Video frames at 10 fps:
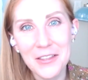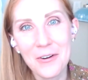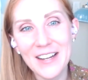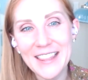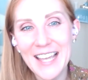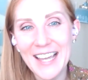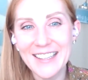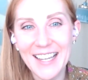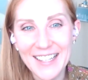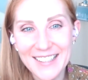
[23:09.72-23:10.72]
the one that
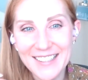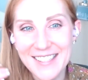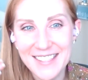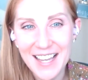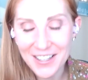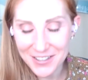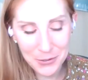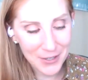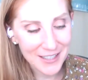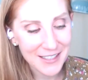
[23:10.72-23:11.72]
like sells
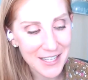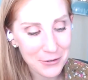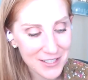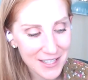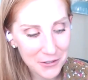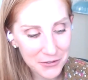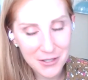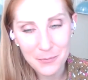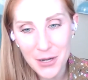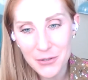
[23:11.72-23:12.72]
quickly or sells
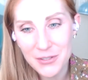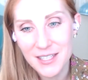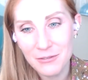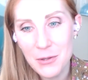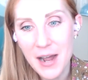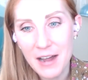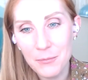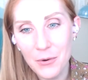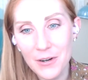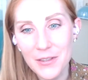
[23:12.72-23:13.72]
the most if you have
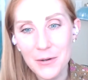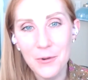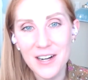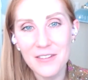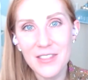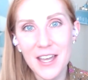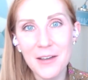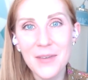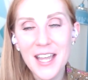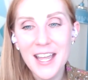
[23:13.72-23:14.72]
more than one of
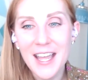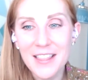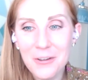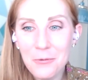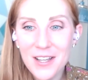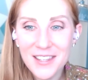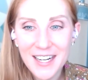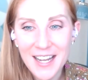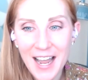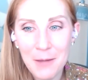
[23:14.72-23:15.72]
them. And the one that
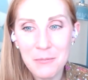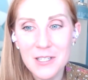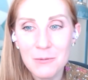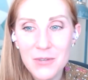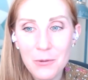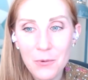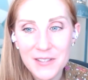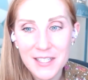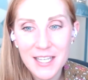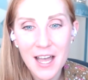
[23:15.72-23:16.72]
it happened to be
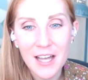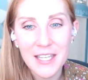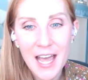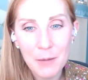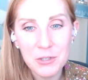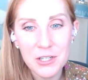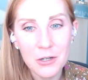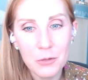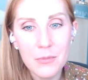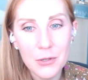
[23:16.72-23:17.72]
was a
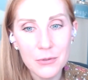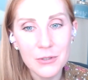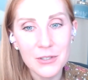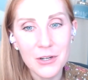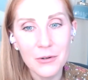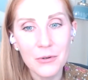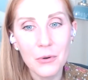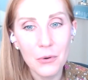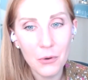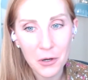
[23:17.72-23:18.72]
captured moonstone
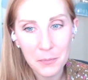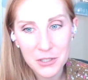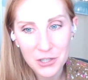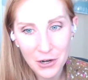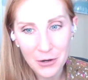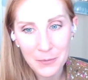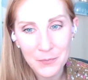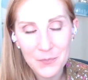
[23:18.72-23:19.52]
orb charm,